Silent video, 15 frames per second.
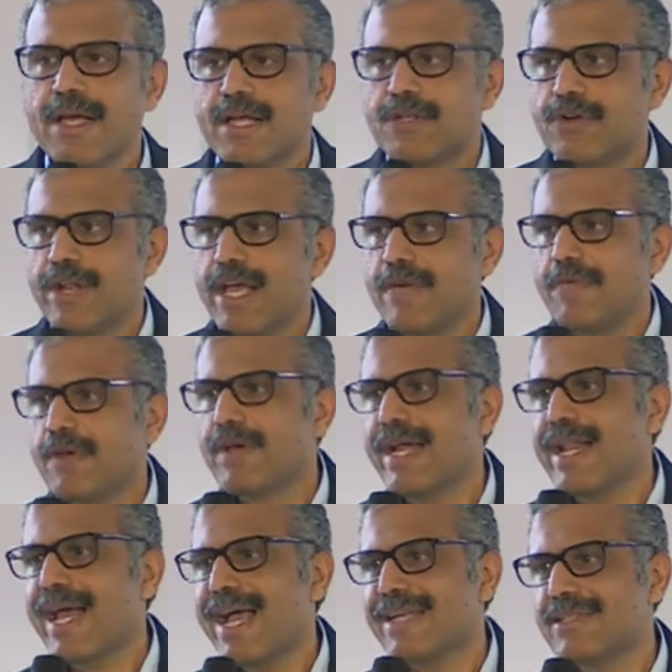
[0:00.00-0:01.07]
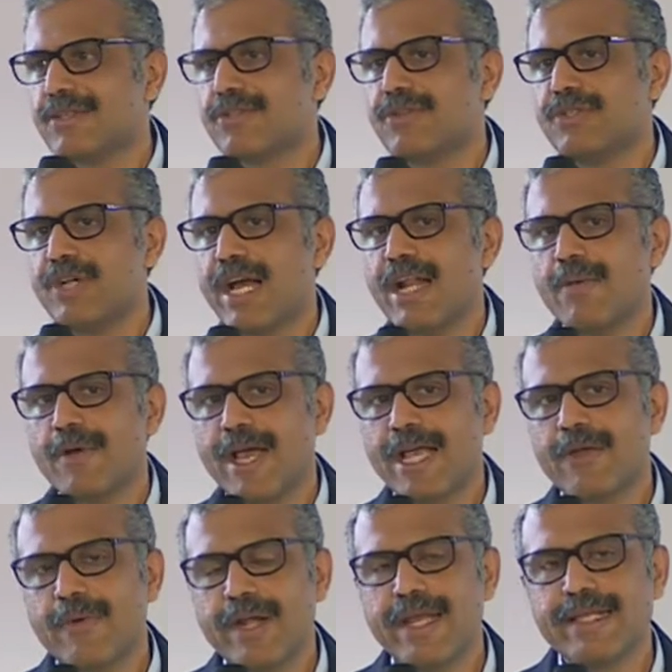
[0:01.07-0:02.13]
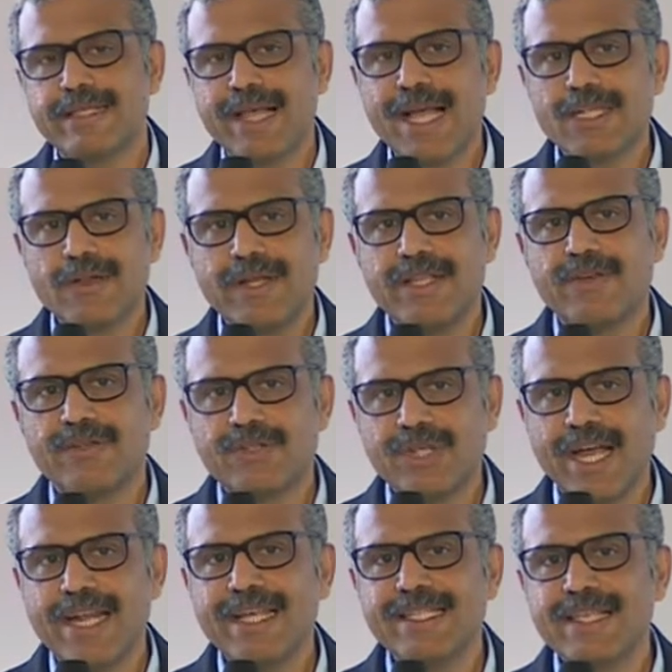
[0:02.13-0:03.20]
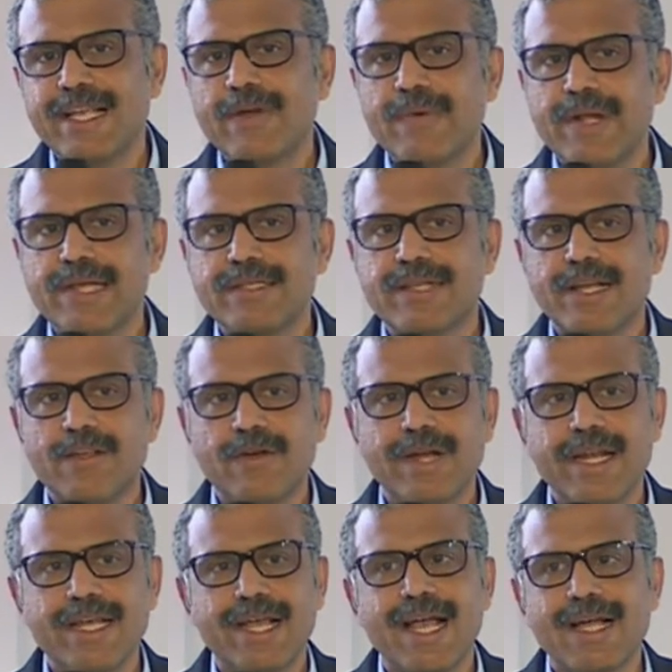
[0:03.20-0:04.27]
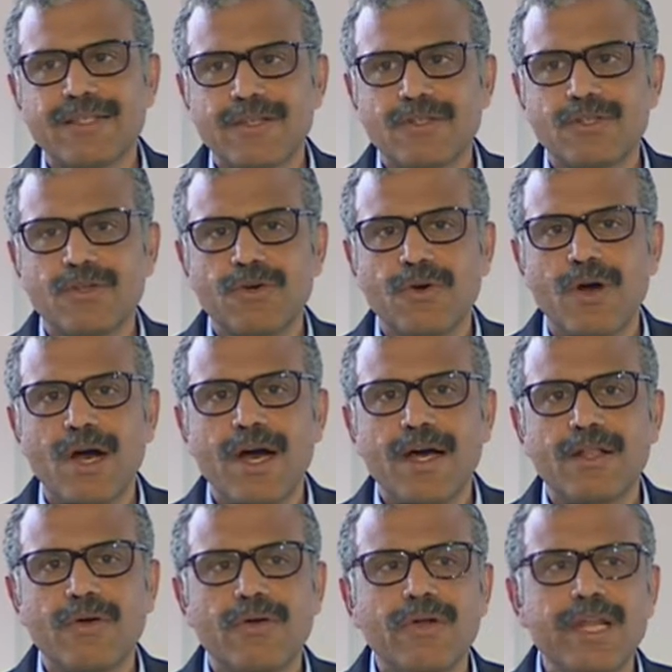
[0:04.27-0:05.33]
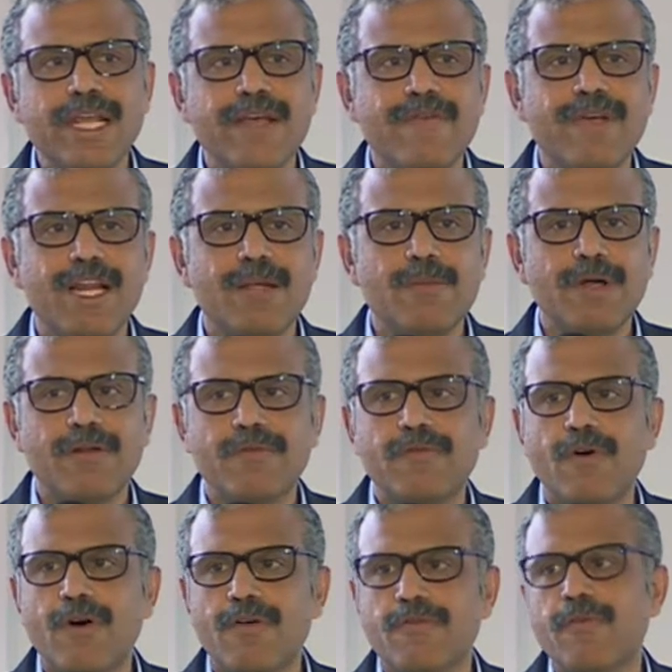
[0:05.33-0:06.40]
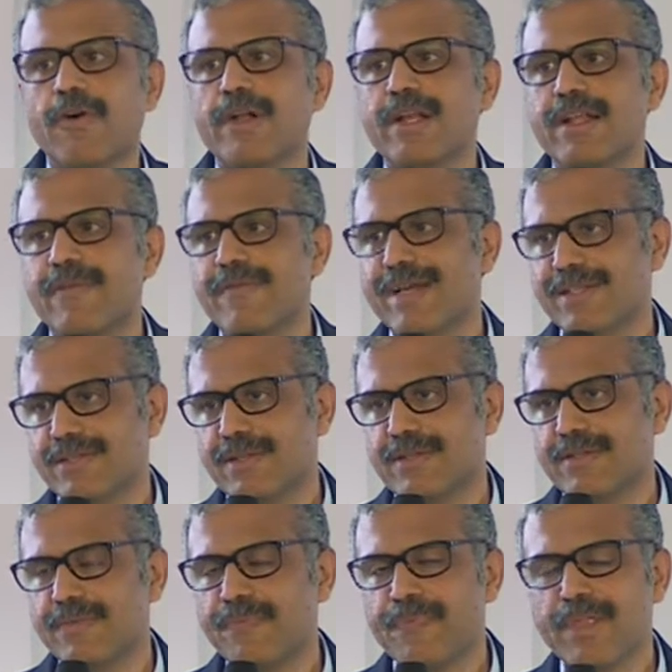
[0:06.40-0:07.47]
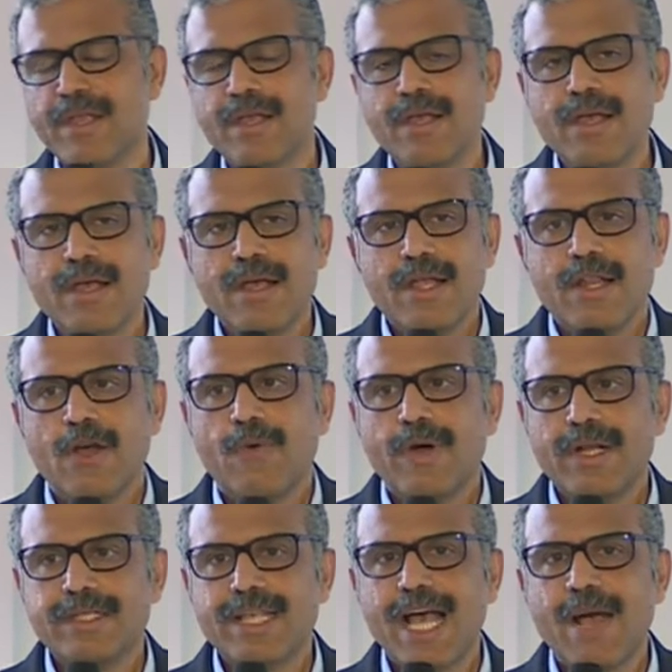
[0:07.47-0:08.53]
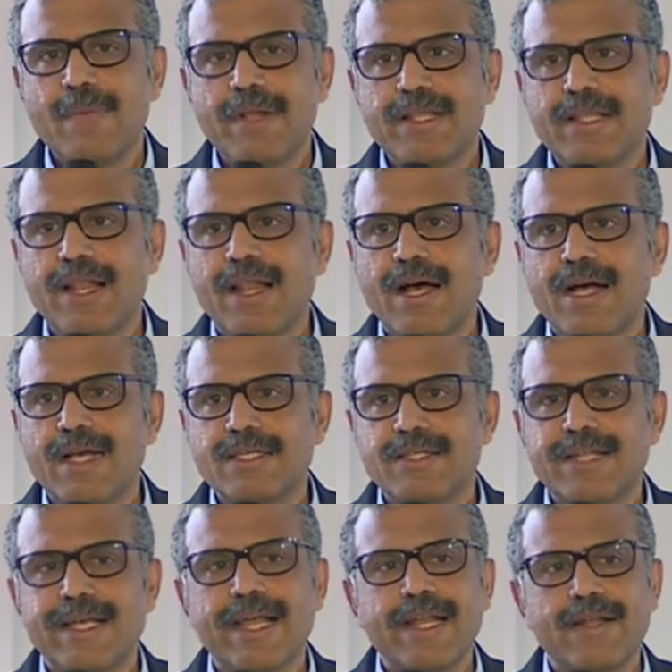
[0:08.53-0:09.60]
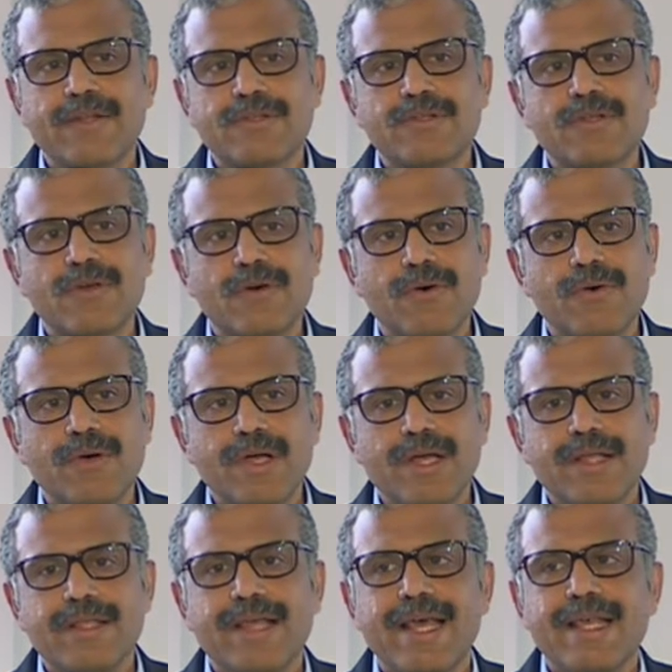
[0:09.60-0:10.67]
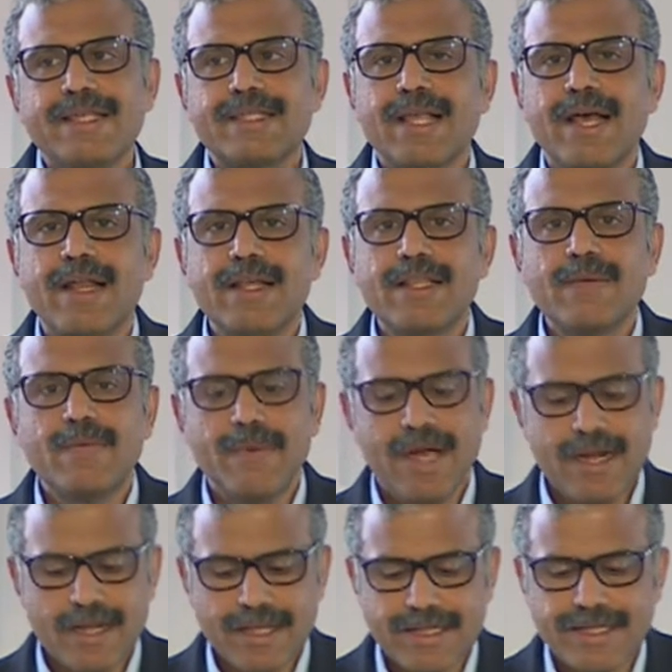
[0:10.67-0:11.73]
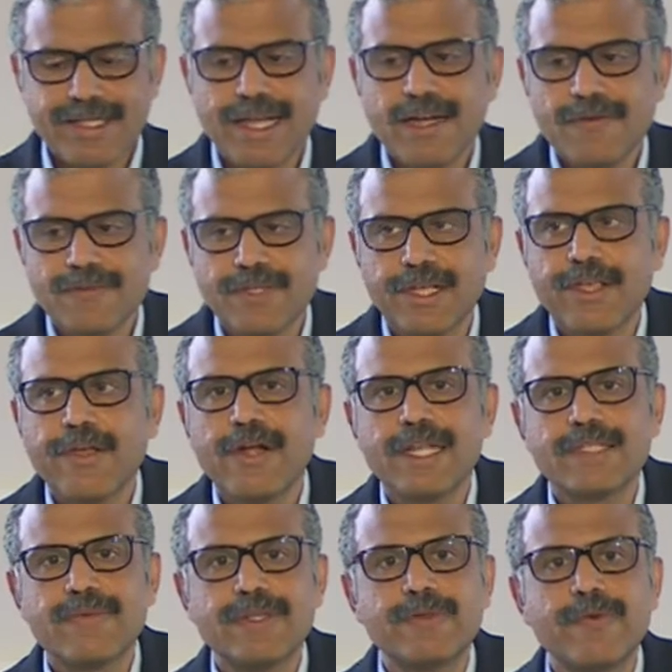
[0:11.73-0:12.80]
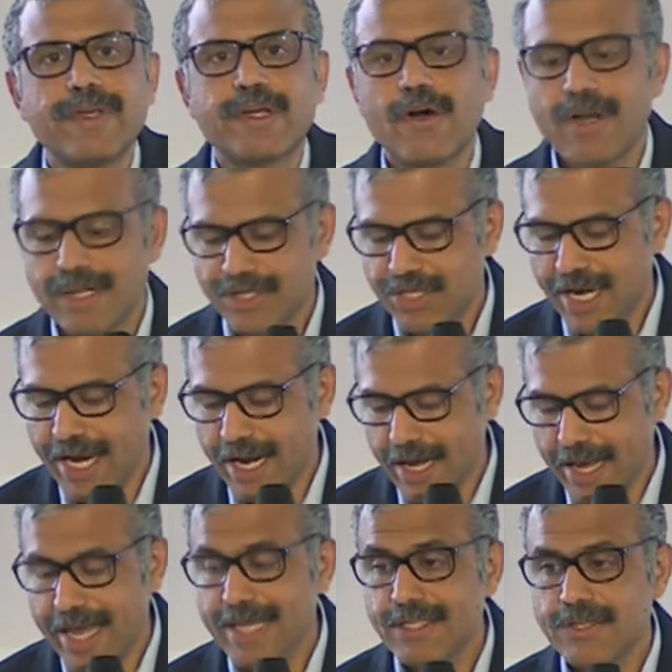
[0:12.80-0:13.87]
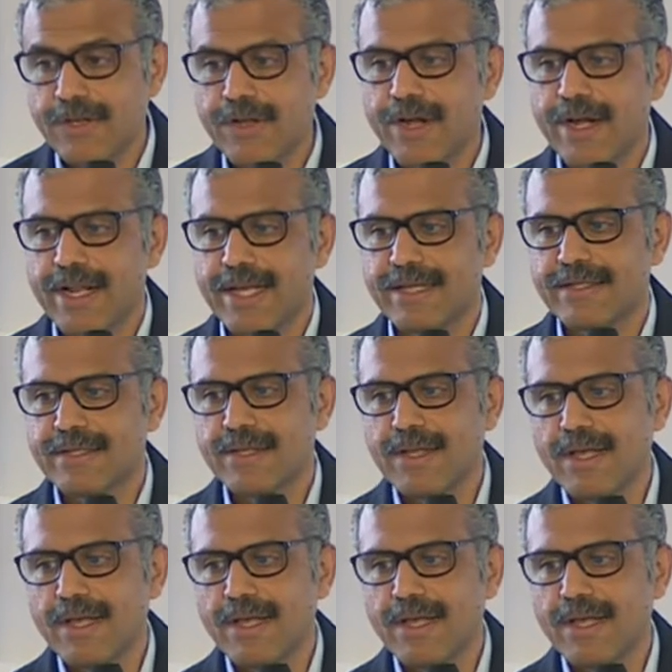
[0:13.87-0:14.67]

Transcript: today if you get access to China equities, actually those Chinese equities that you're getting access to are only available for foreign investors. Now what has happened in the last decade or so, there is another set of securities which we call a China A securities.